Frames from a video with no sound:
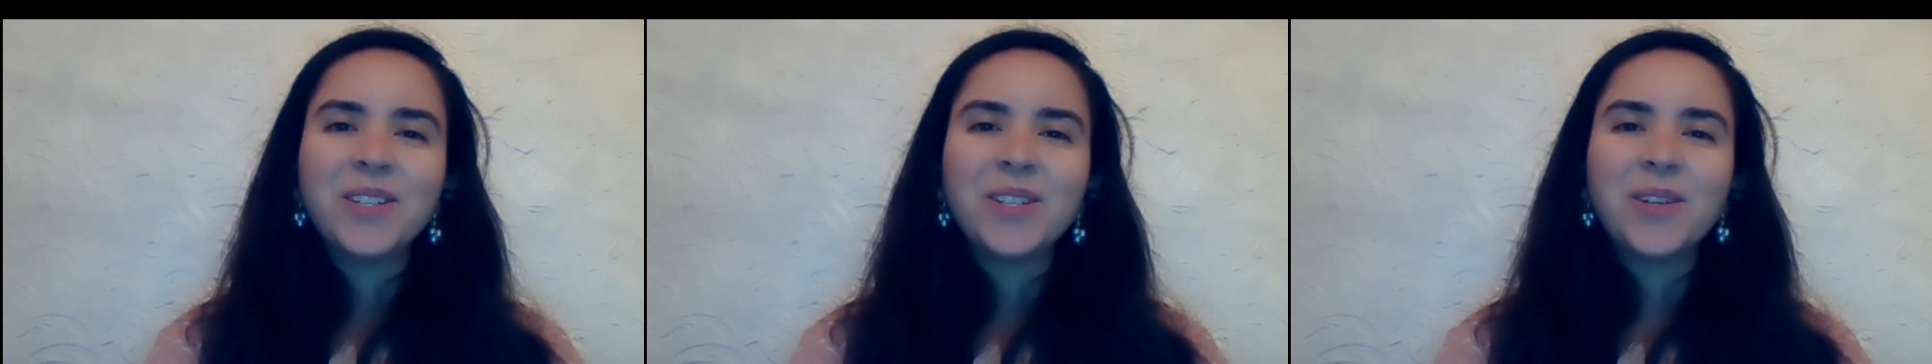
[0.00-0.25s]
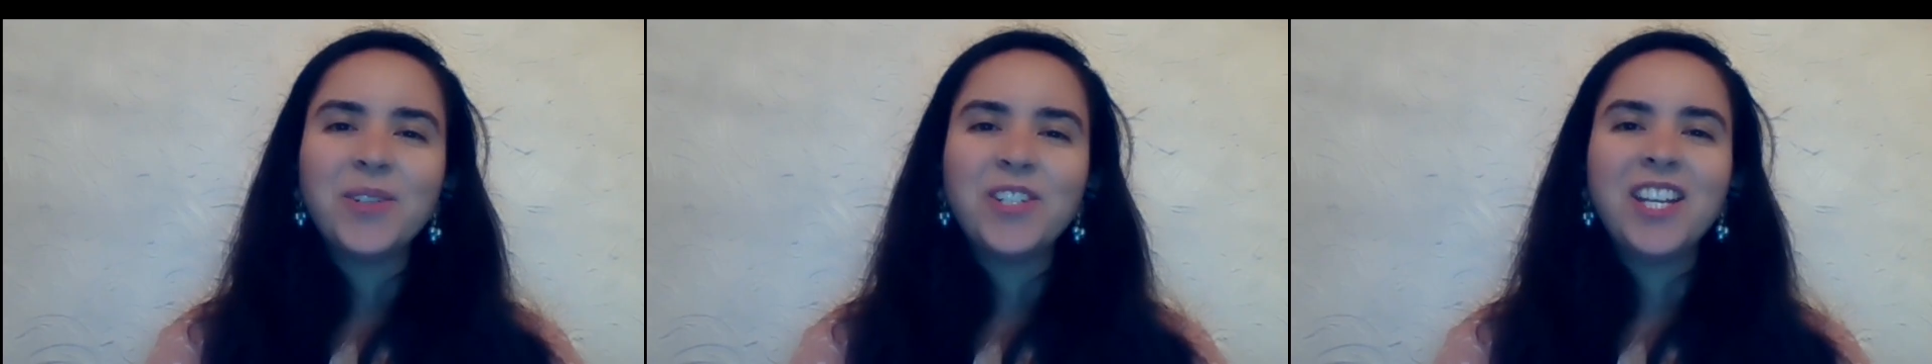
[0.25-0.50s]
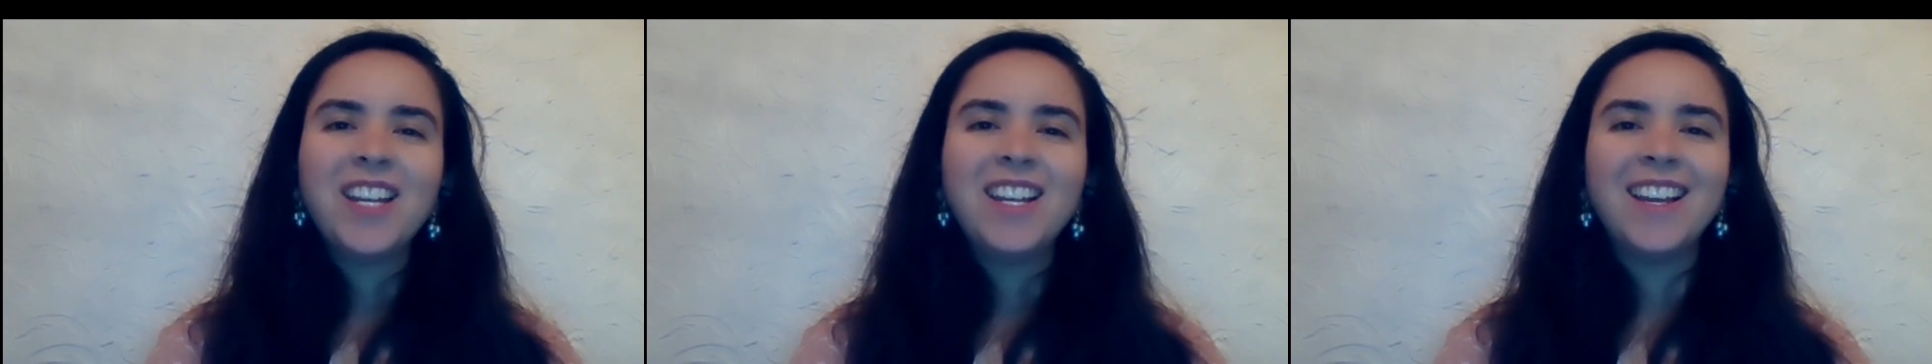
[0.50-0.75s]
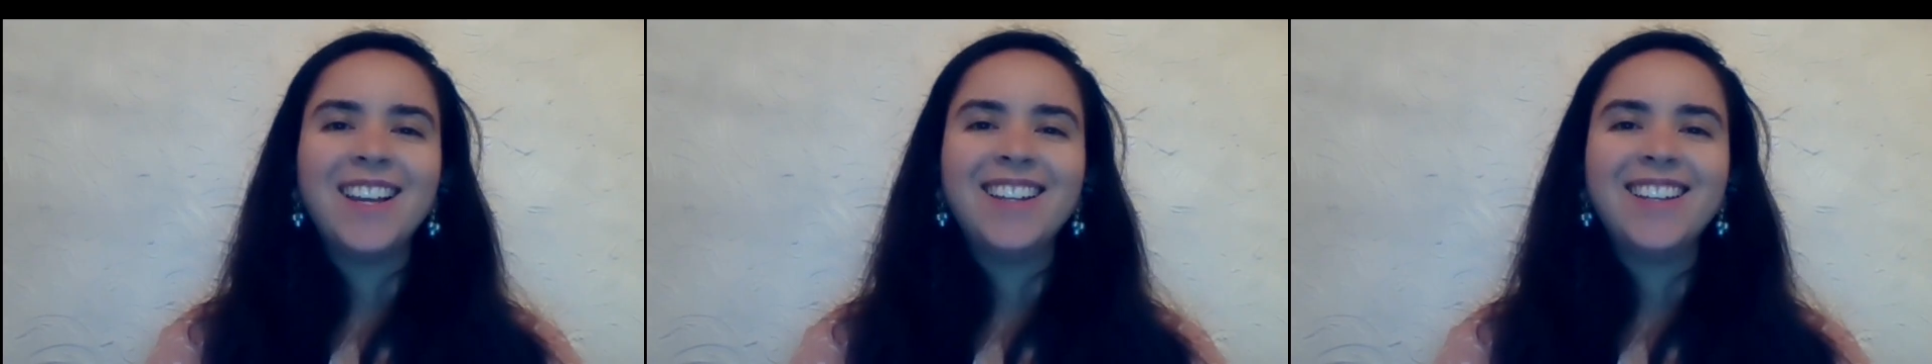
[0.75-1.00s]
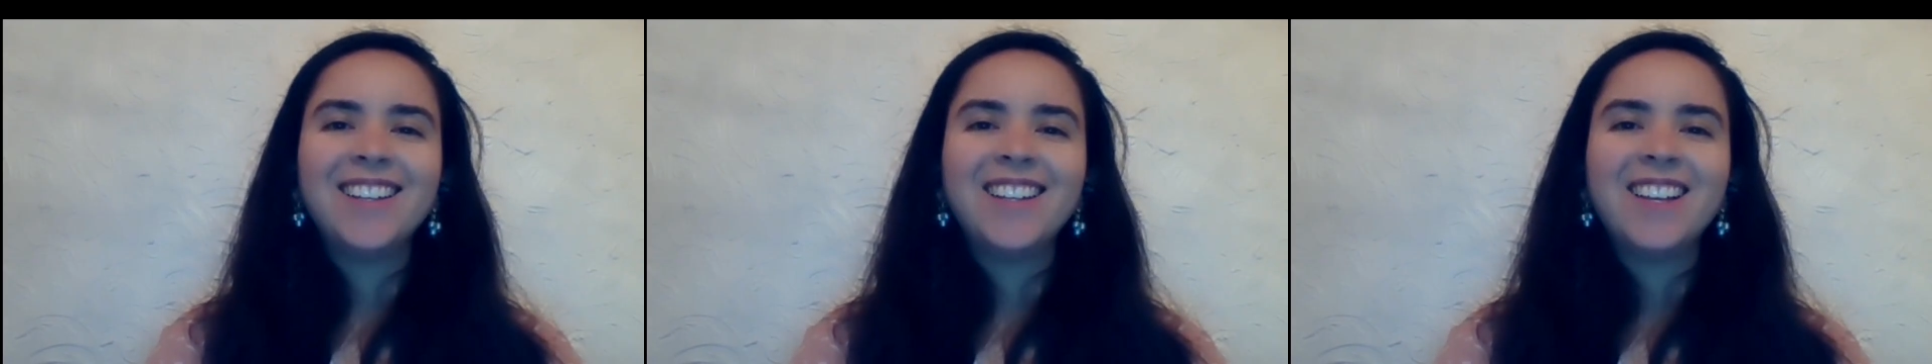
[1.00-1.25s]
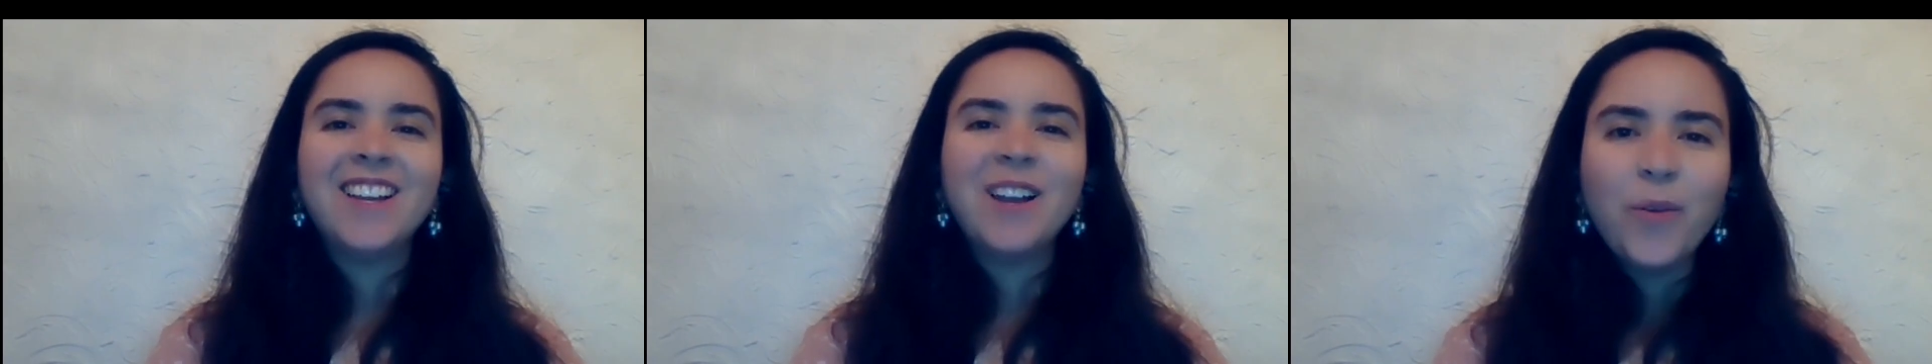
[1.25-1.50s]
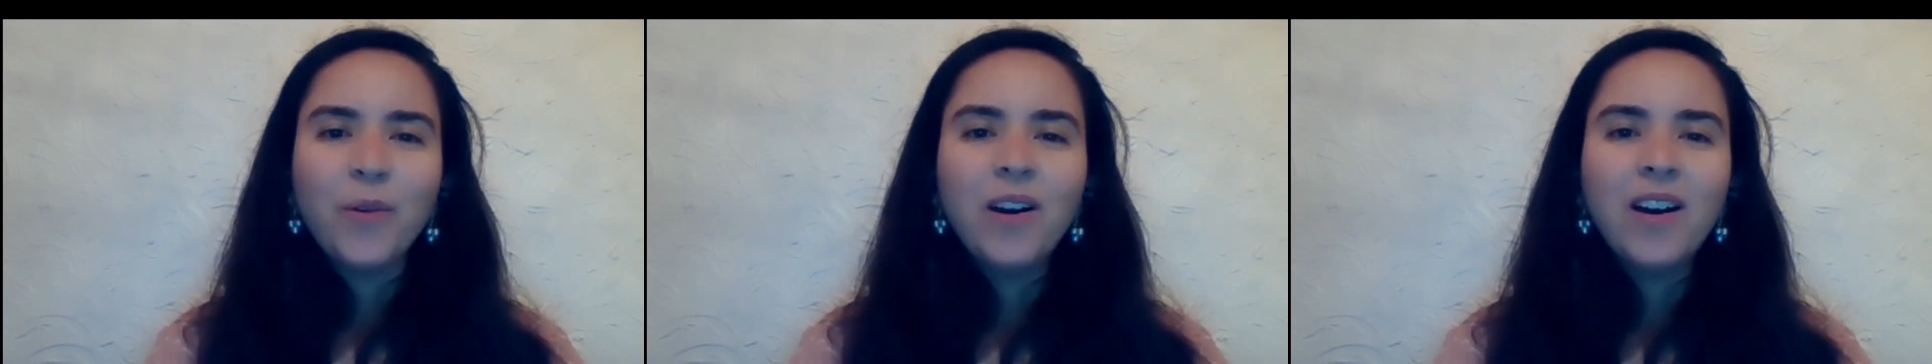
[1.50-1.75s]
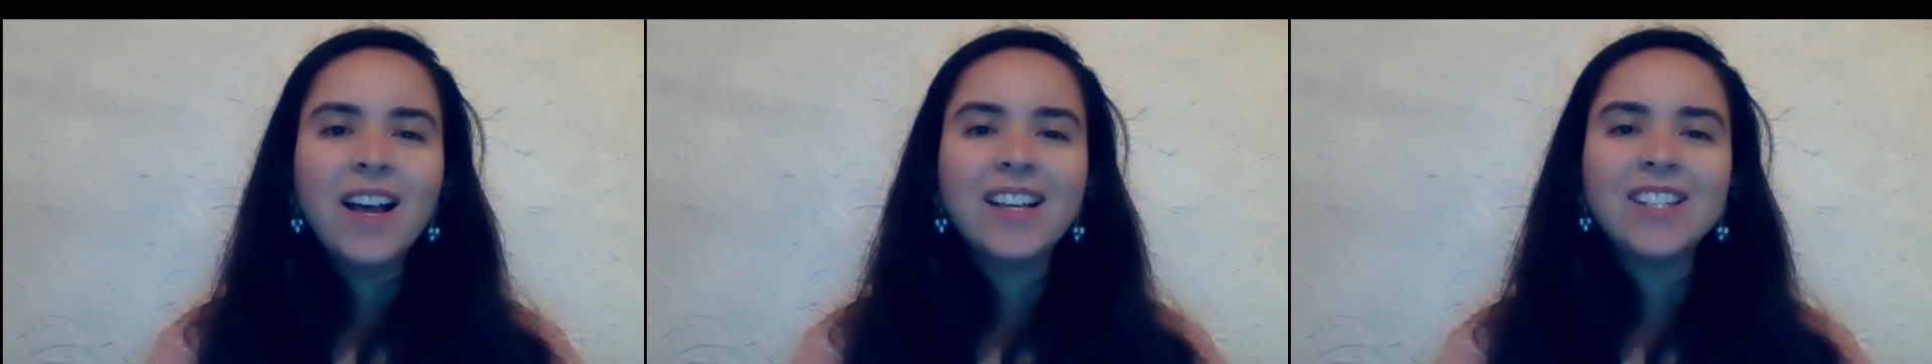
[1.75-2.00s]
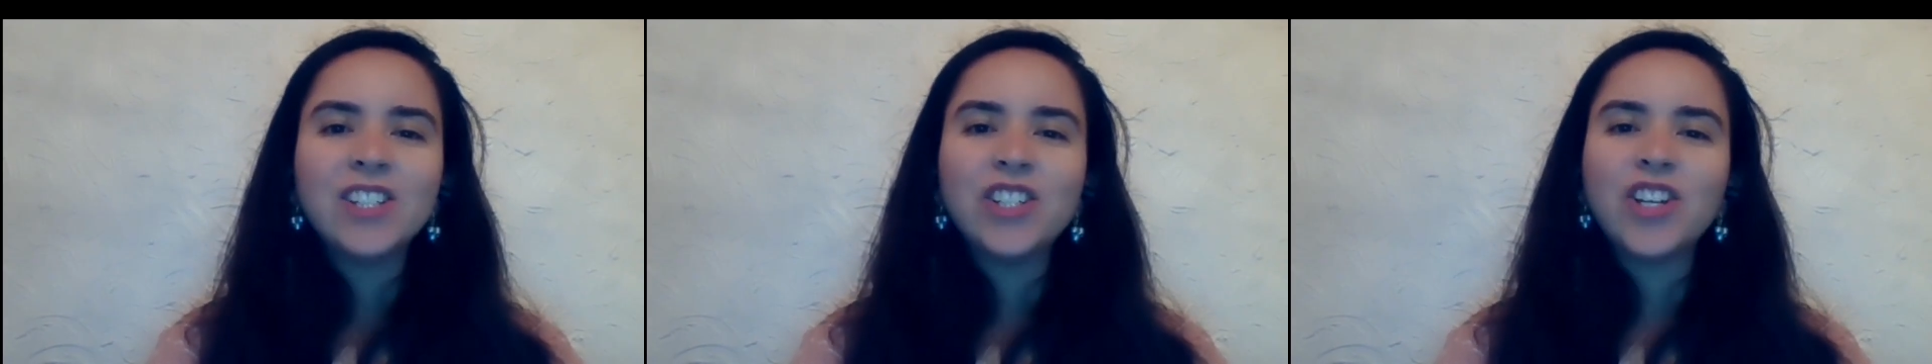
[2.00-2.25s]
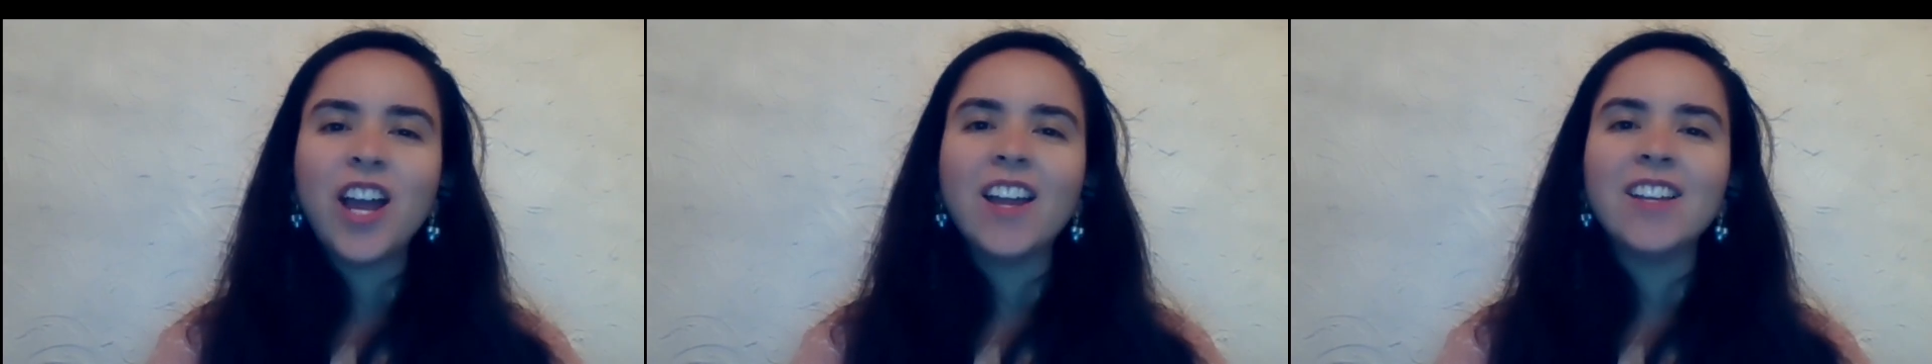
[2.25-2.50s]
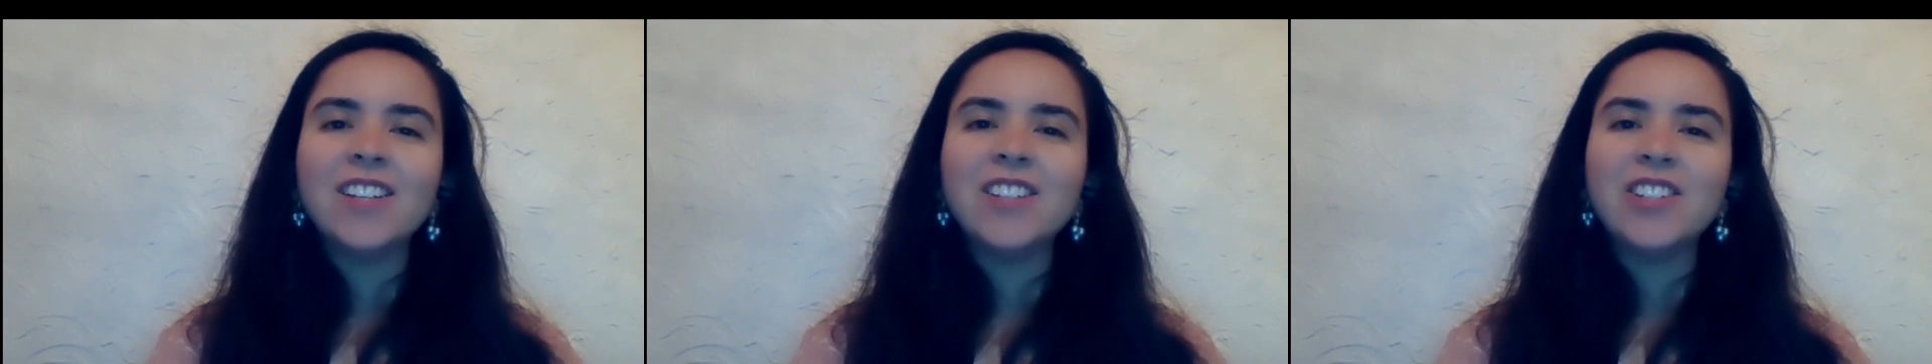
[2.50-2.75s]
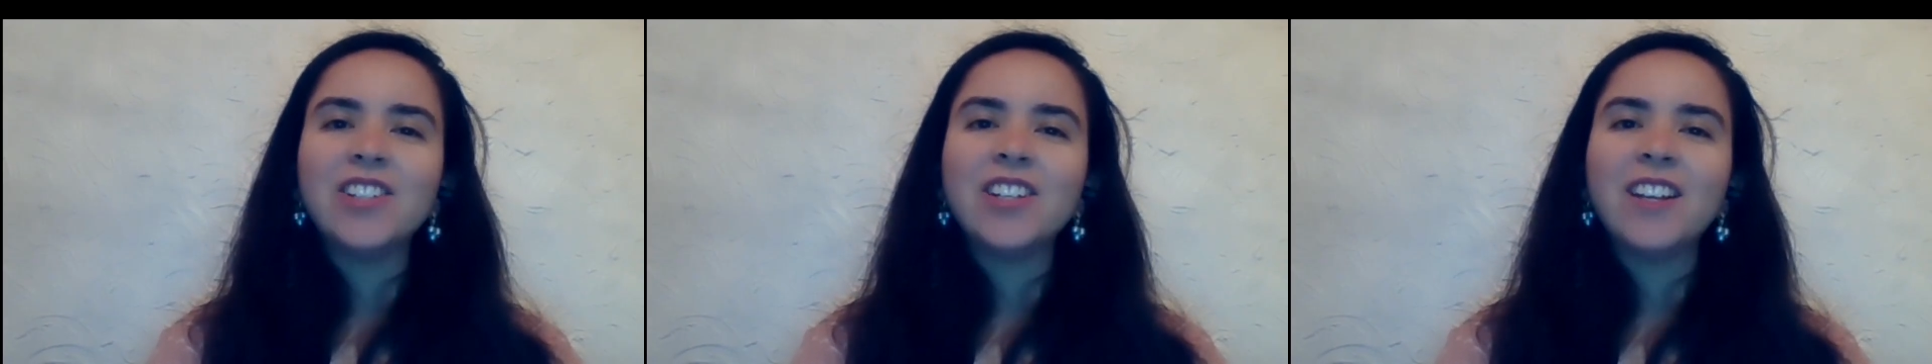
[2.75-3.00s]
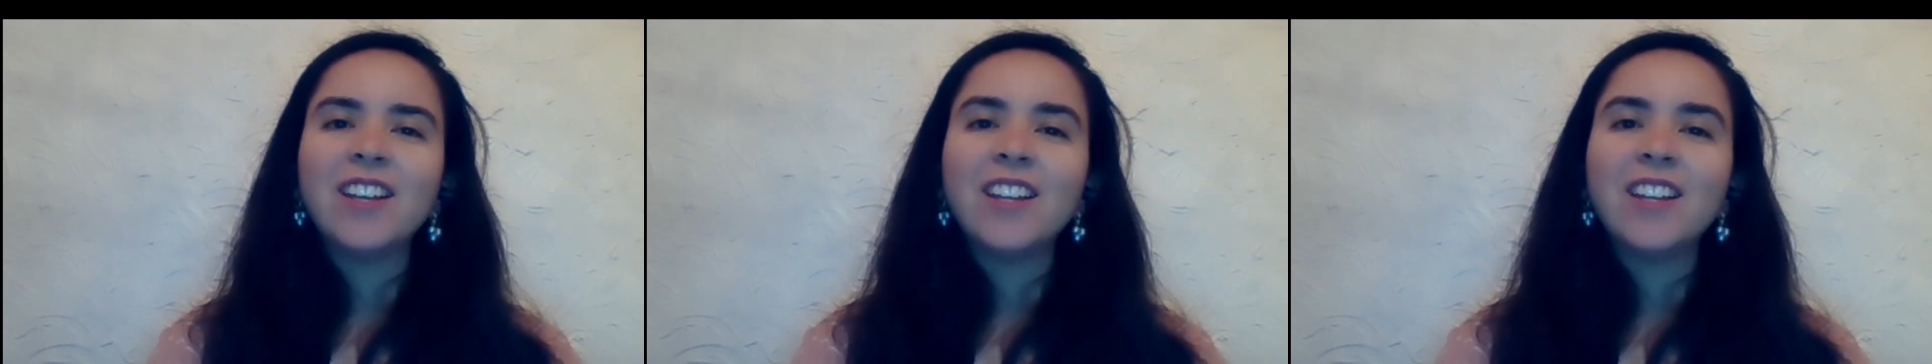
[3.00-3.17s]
So, Sheila, what has changed